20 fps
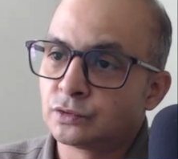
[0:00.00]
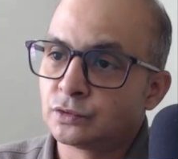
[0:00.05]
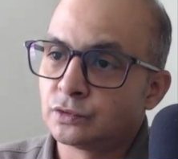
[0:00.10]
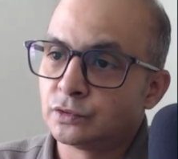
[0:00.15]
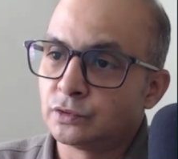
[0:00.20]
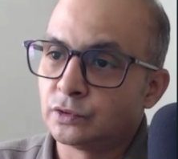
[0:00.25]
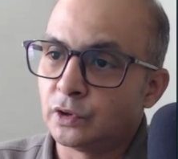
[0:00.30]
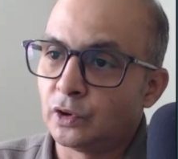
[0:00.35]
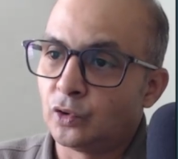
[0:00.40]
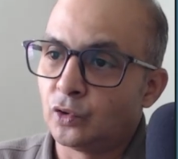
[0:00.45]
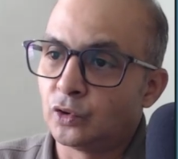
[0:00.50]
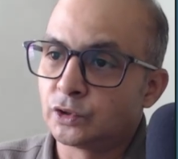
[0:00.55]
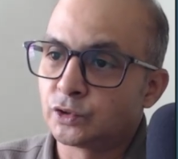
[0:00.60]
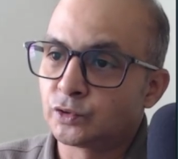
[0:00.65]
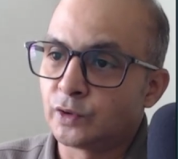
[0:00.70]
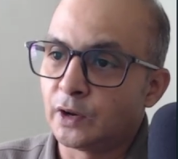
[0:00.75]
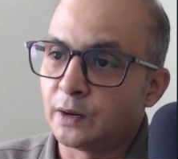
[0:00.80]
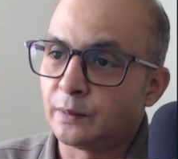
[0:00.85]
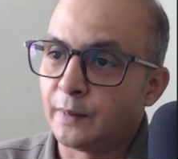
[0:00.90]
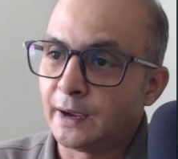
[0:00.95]
the whole
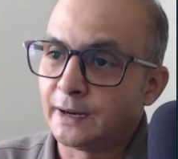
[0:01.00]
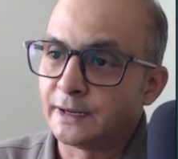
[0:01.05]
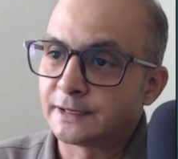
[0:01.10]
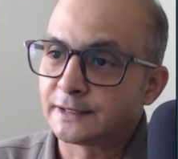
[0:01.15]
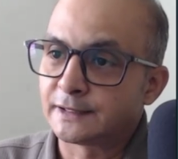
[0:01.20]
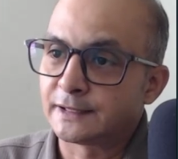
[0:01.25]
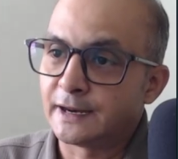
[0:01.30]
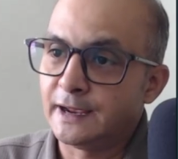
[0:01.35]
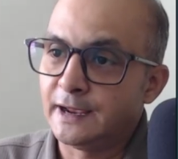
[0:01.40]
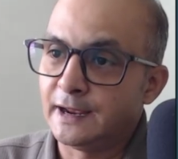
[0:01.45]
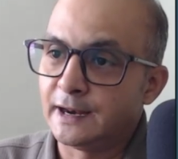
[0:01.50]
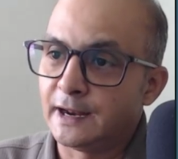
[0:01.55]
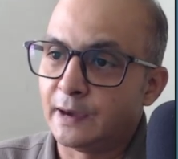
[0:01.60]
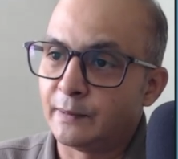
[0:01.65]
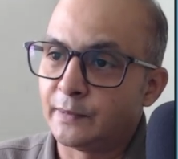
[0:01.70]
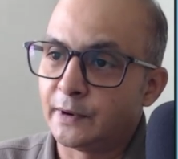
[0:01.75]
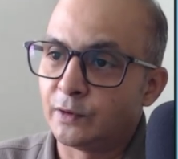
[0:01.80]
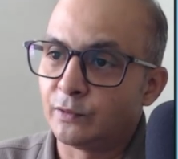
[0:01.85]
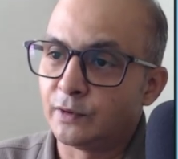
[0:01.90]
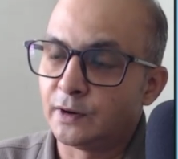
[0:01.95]
square minus 3
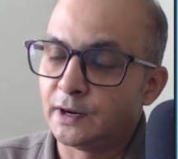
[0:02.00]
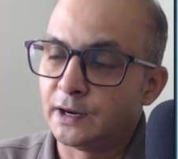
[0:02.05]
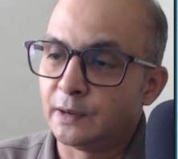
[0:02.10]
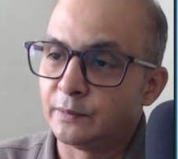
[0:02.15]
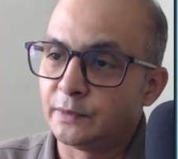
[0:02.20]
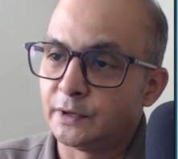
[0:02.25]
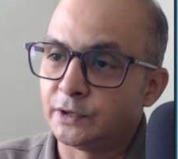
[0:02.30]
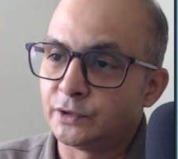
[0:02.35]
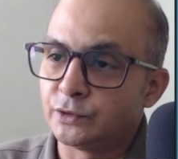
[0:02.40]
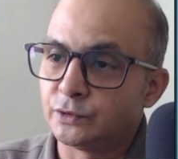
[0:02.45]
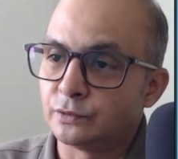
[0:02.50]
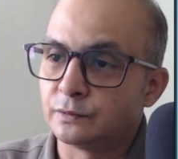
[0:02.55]
lambda 1 lambda 2